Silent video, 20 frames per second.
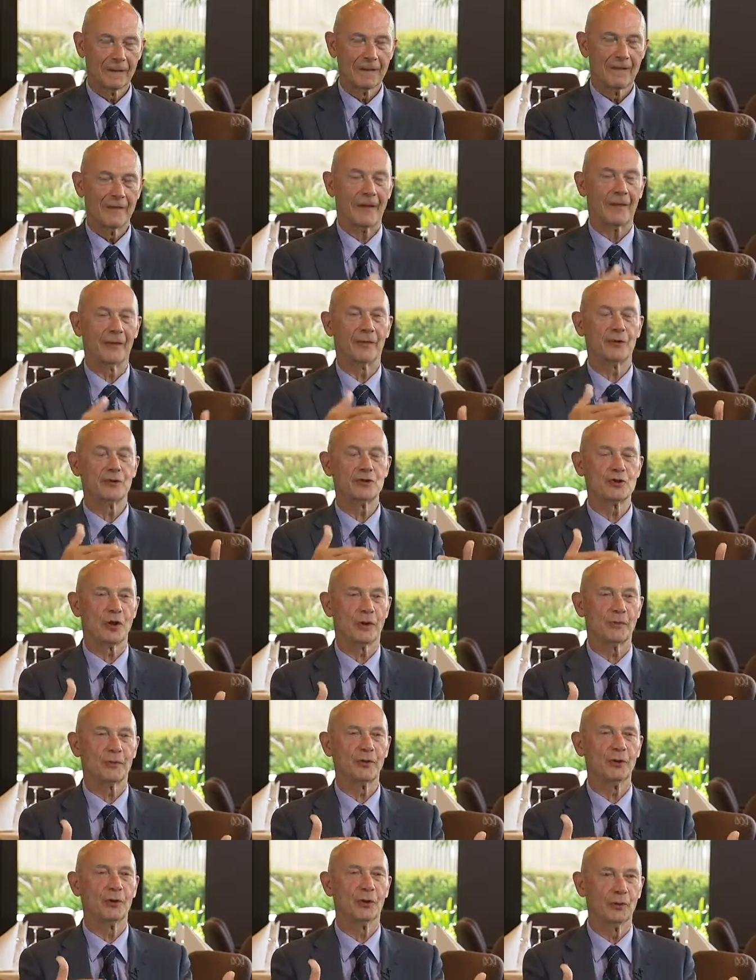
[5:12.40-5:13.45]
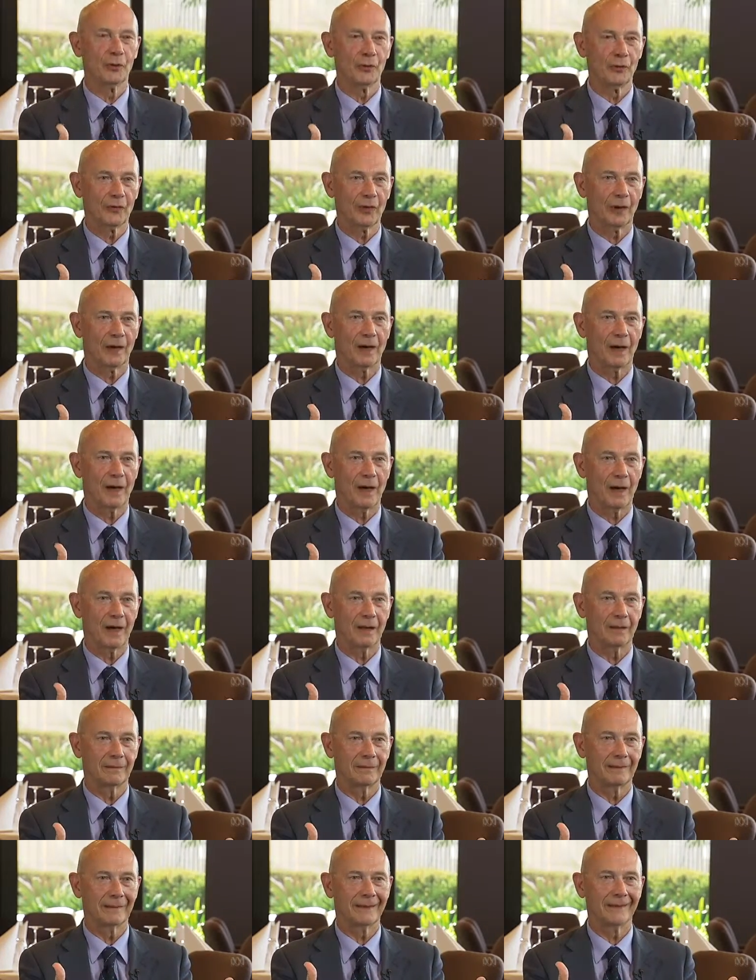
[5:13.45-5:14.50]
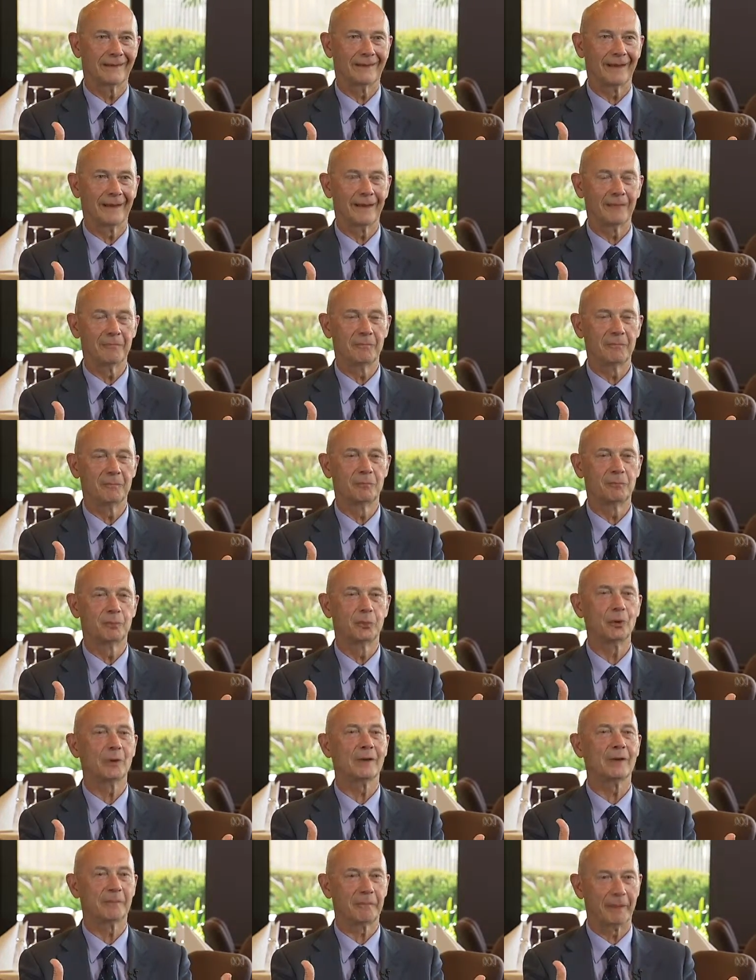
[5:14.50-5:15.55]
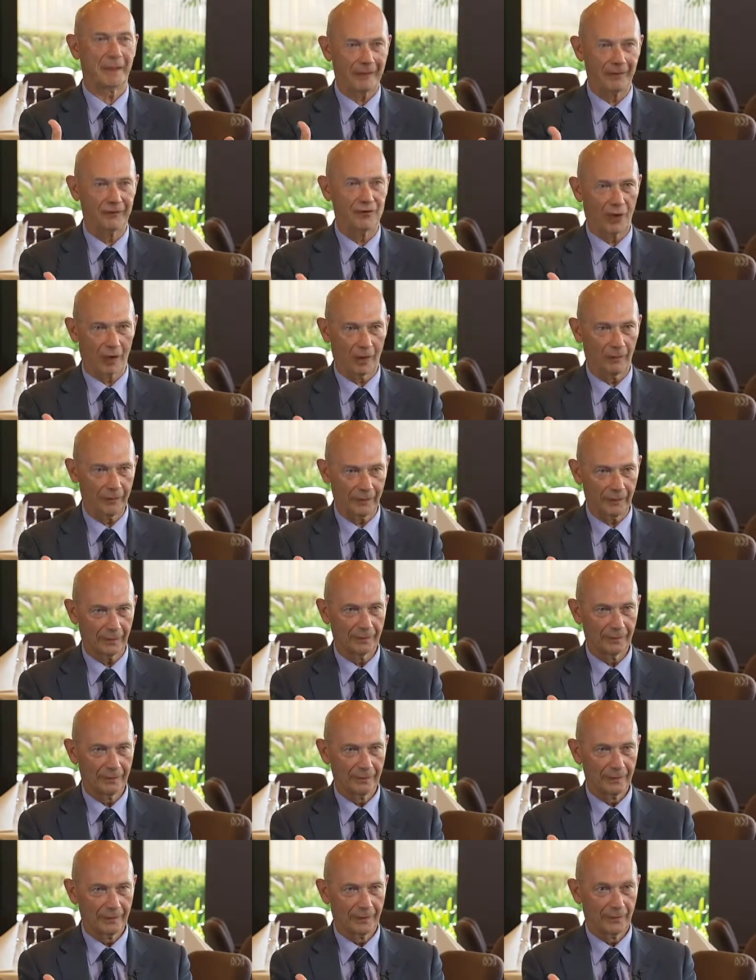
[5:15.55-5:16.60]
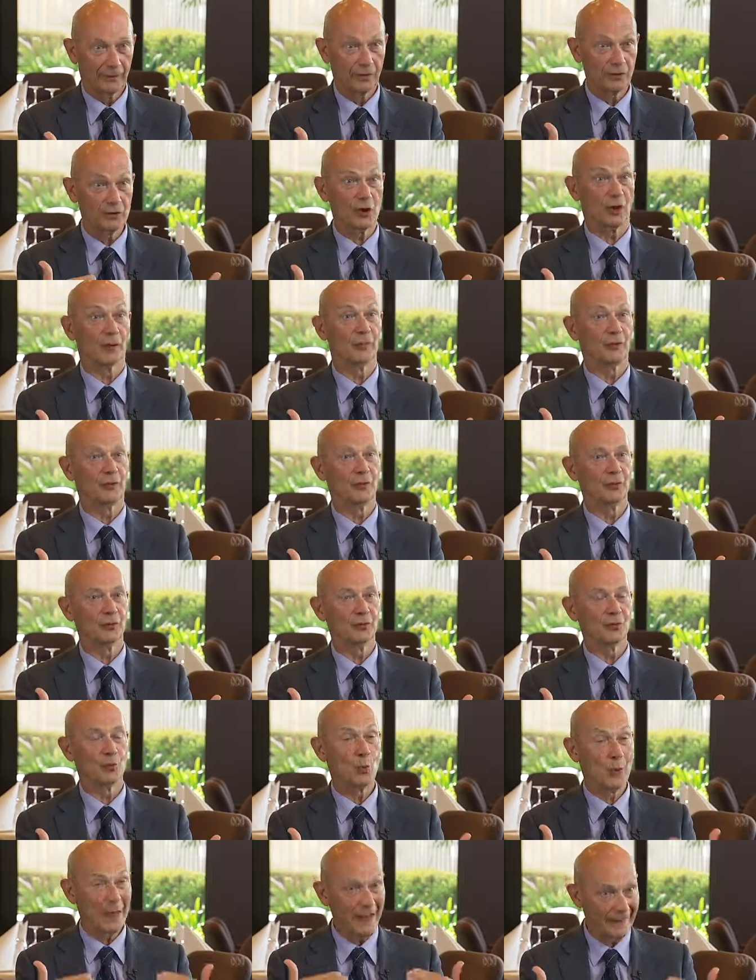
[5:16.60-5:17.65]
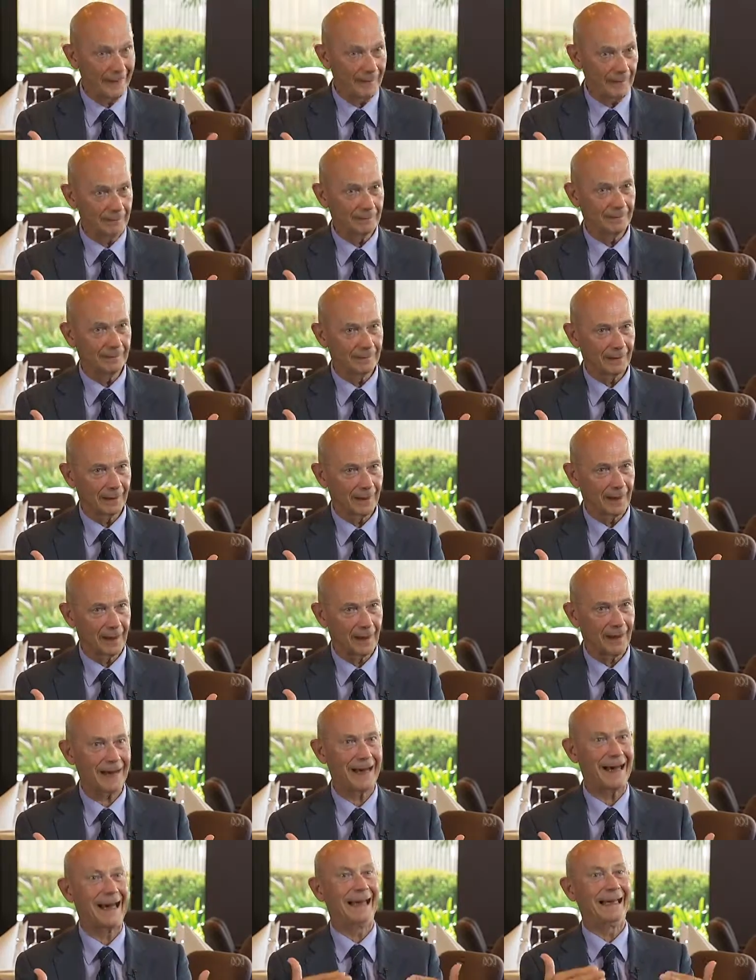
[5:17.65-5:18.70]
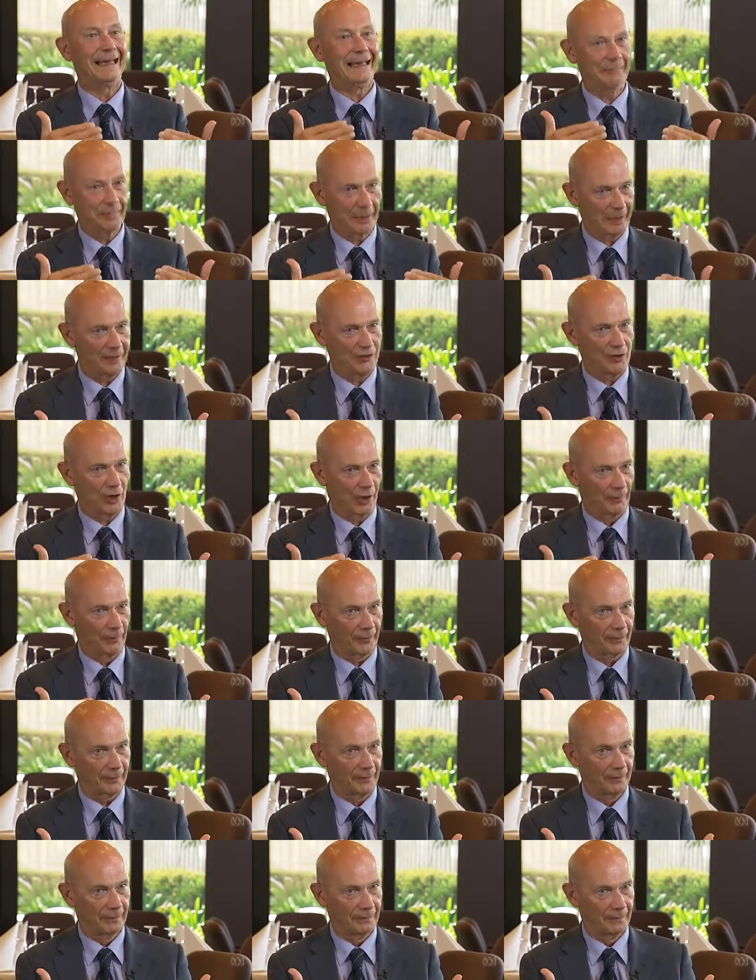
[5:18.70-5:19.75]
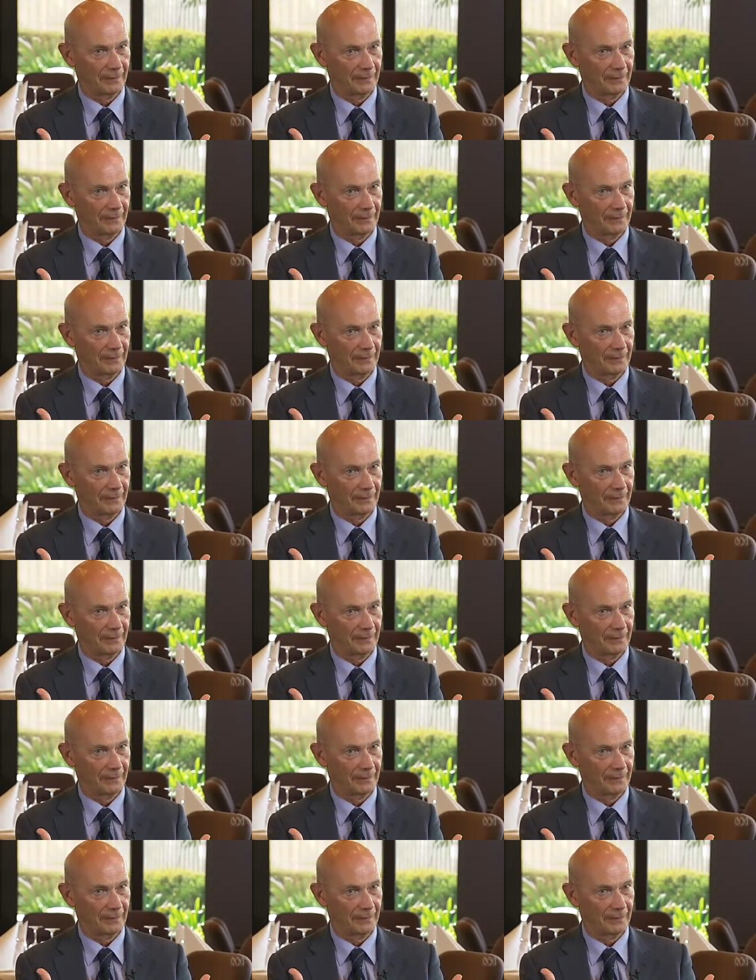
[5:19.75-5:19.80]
is that the jobs you lose are, let's say, poorly paid jobs. The jobs you win are highly paid jobs.